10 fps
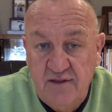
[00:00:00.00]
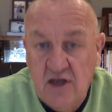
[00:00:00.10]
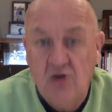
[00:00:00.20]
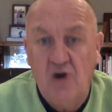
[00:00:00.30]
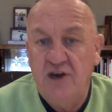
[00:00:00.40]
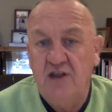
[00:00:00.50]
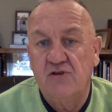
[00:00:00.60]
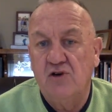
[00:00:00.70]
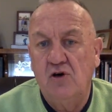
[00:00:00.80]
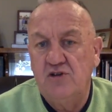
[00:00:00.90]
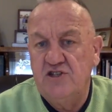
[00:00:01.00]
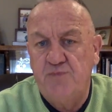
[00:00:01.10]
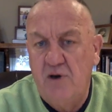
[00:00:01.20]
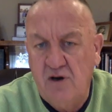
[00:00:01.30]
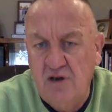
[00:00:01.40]
the anointing of the Holy
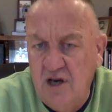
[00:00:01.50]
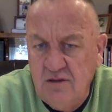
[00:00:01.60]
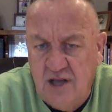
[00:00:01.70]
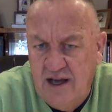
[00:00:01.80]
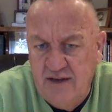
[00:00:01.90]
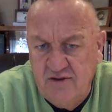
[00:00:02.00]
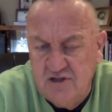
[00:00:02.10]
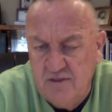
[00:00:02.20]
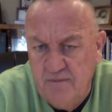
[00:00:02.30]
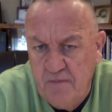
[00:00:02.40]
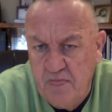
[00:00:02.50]
Spirit in our lives.